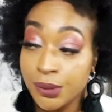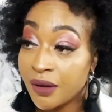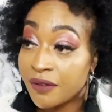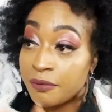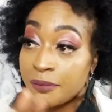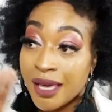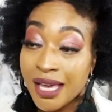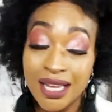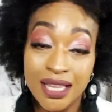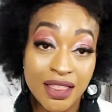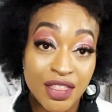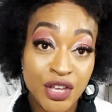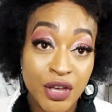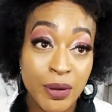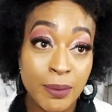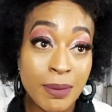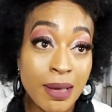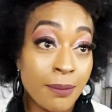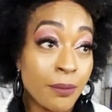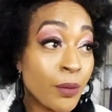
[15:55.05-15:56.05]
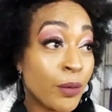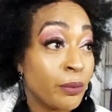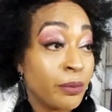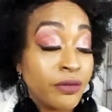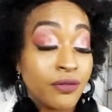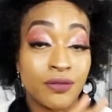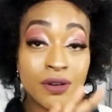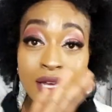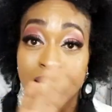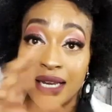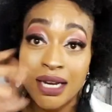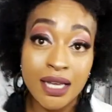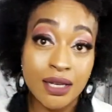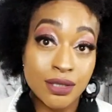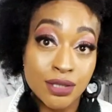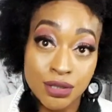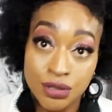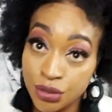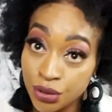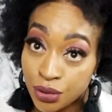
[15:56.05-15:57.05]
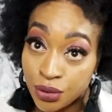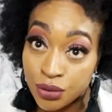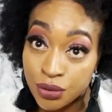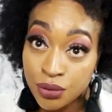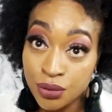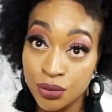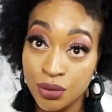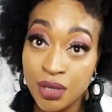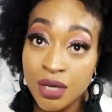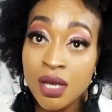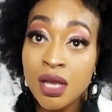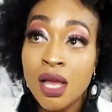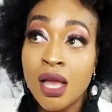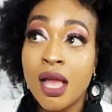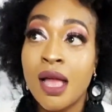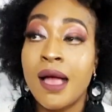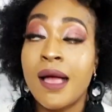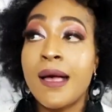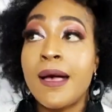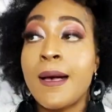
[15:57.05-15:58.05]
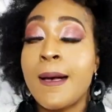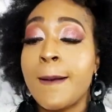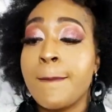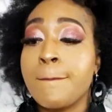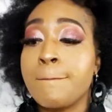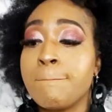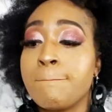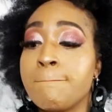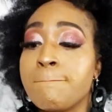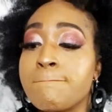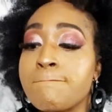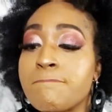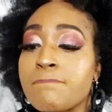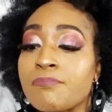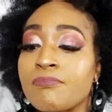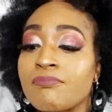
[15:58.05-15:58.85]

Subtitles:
I've paid them and we'll be flying out soon. I'm